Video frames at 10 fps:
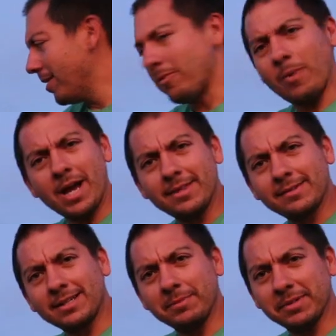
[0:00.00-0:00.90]
why
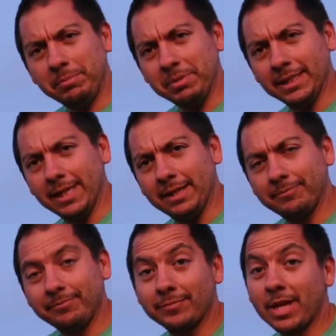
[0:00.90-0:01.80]
this comes up like that.
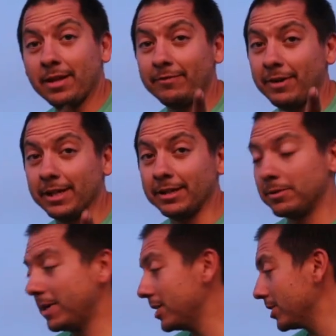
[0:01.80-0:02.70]
Very good
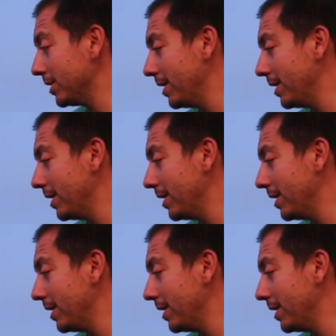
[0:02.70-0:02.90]
question.